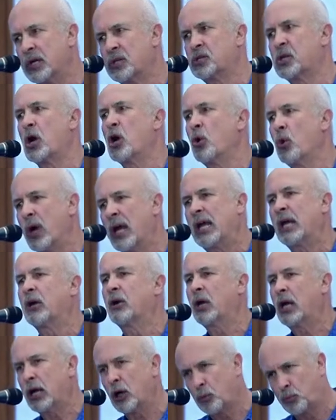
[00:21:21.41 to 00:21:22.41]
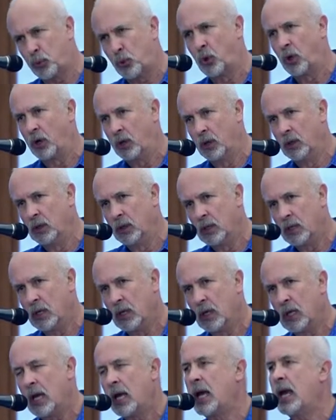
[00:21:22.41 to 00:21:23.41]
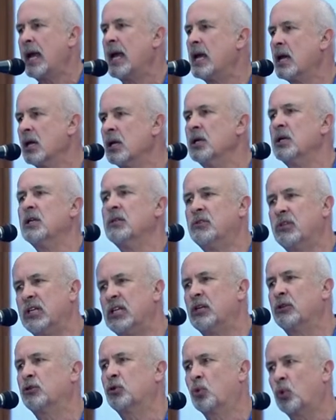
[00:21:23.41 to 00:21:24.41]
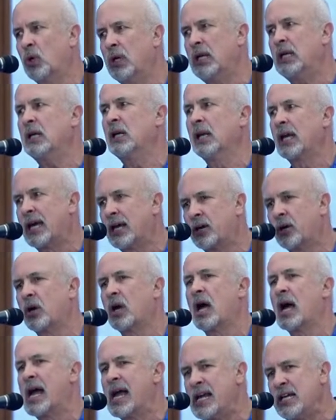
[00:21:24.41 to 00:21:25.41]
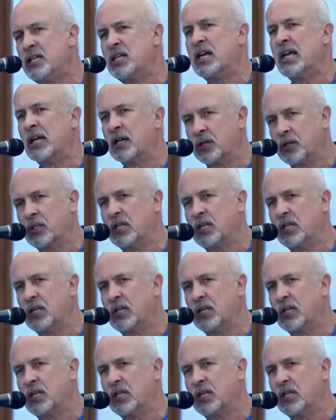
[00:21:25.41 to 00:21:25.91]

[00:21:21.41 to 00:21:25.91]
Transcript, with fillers: it as O'Hare Airport. And the three-letter ident,